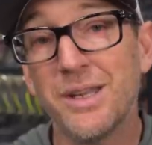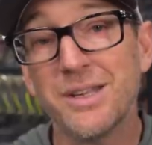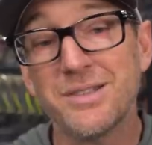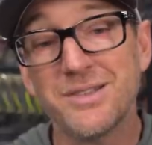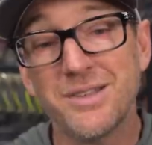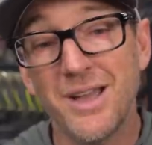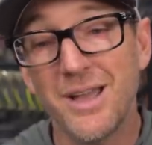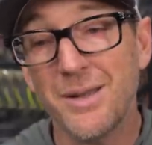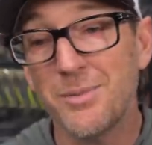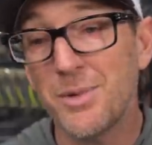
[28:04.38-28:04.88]
next
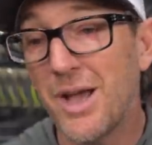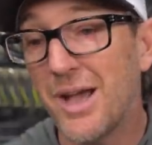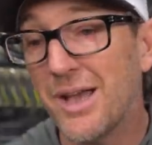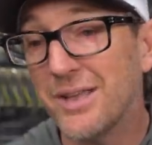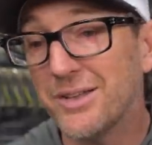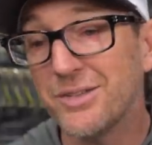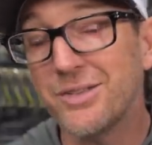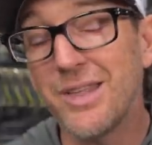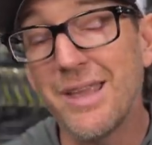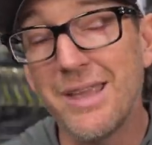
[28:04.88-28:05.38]
time,
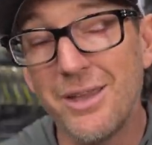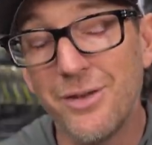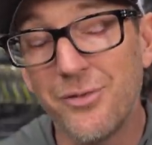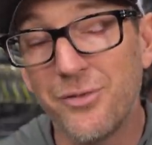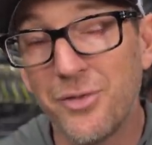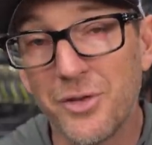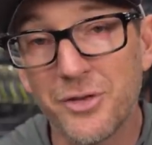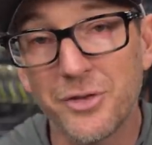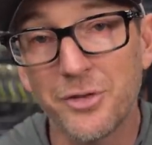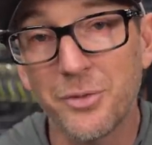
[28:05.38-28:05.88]
guys, thank you
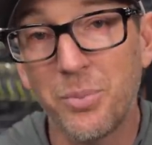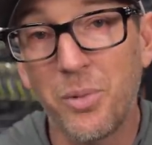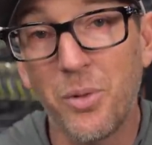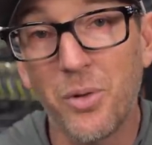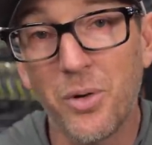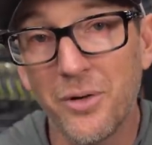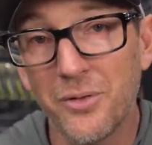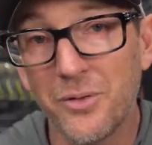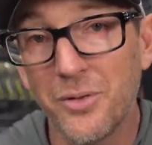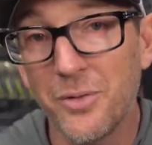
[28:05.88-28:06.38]
for the
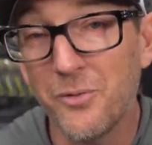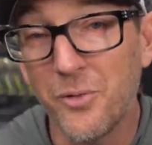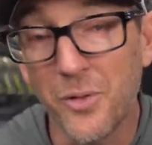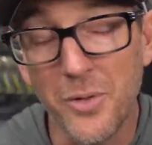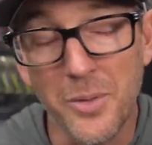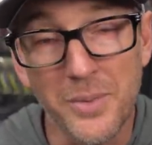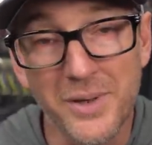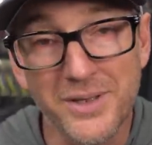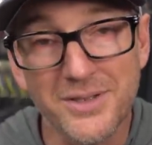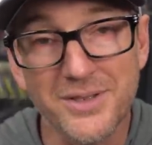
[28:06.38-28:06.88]
support for
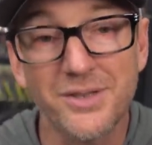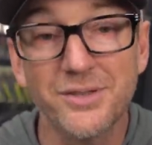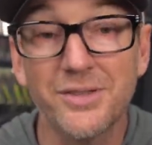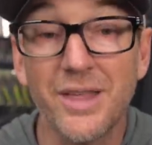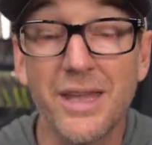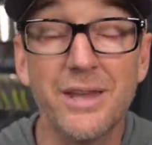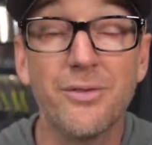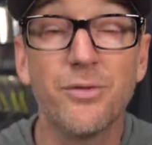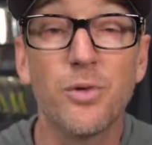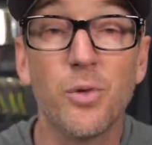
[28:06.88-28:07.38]
the business.
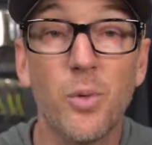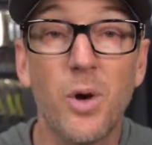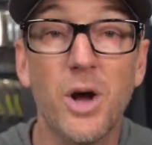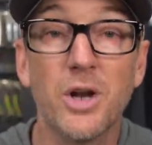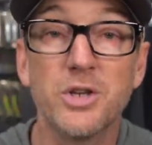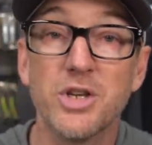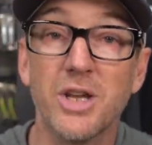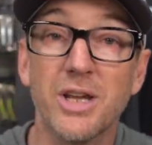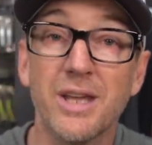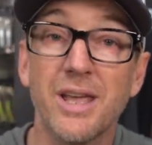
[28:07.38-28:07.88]
Thank you for
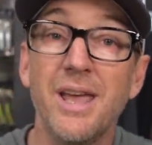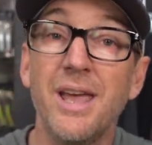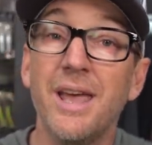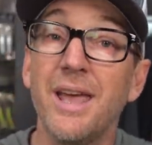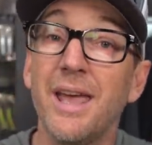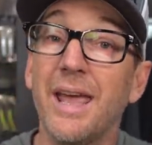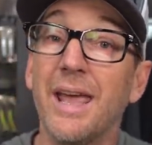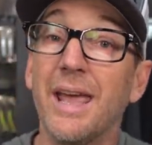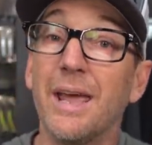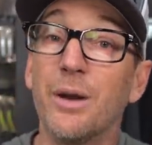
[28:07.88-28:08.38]
watching,
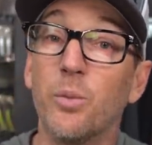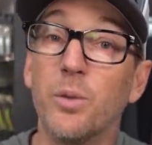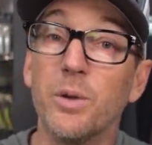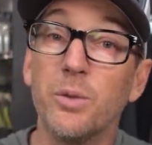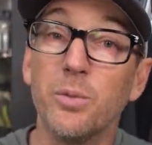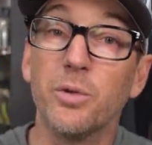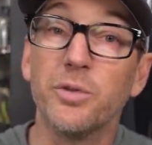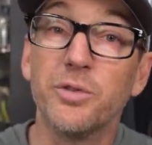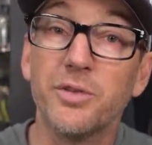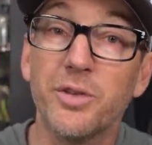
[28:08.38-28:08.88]
and we
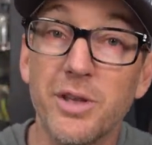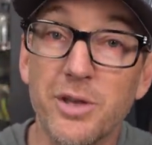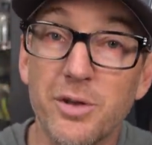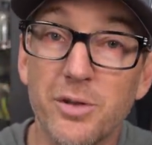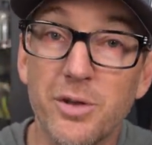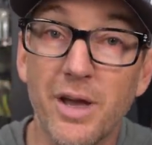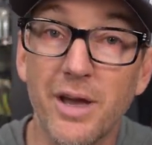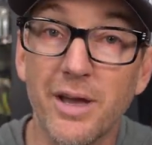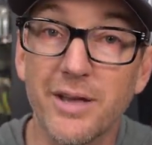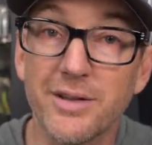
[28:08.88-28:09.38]
will see you
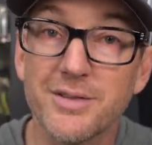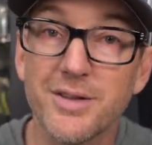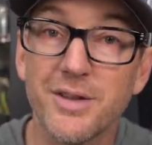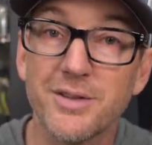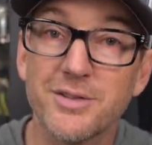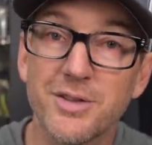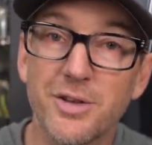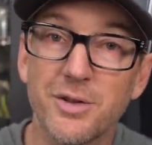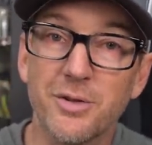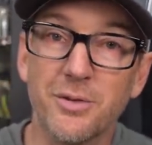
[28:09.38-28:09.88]
guys
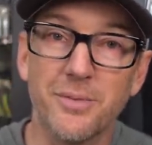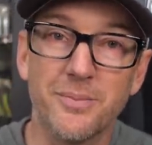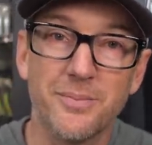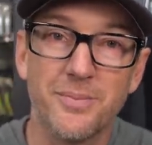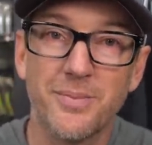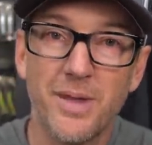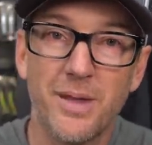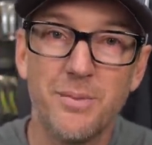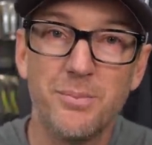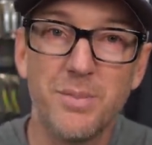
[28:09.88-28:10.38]
soon.
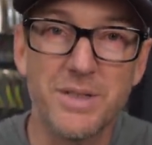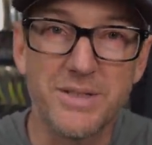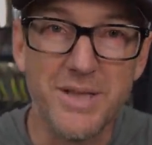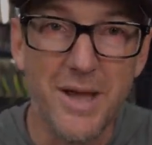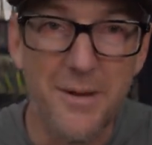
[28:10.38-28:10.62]
Peace